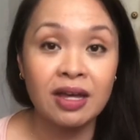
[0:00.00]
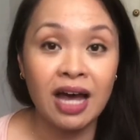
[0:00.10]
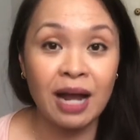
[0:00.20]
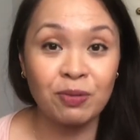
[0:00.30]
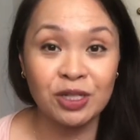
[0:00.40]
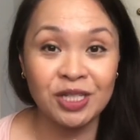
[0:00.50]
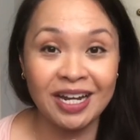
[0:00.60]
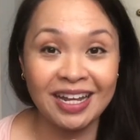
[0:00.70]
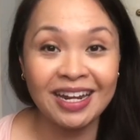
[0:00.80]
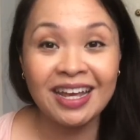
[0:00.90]
I appreciate
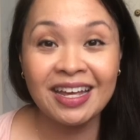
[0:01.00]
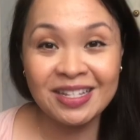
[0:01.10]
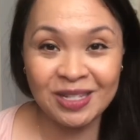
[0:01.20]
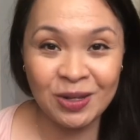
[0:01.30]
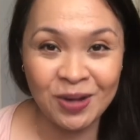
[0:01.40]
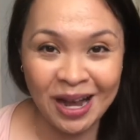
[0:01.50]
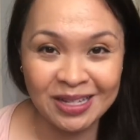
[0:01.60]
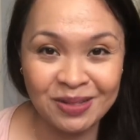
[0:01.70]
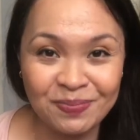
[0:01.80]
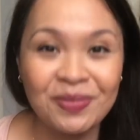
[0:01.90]
it. See you
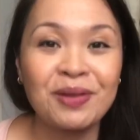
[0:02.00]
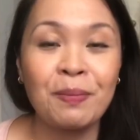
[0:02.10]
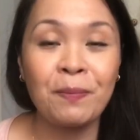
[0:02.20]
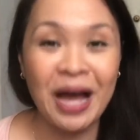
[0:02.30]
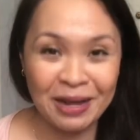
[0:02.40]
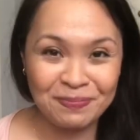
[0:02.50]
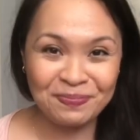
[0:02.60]
guys. Bye.